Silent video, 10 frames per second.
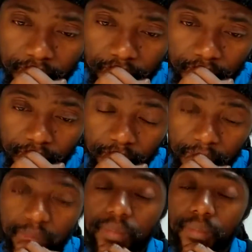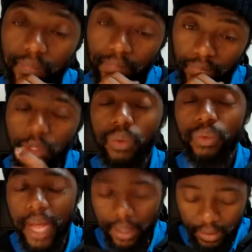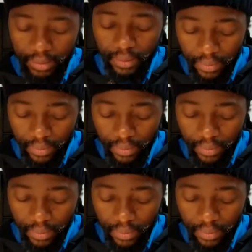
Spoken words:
or something in one of our states,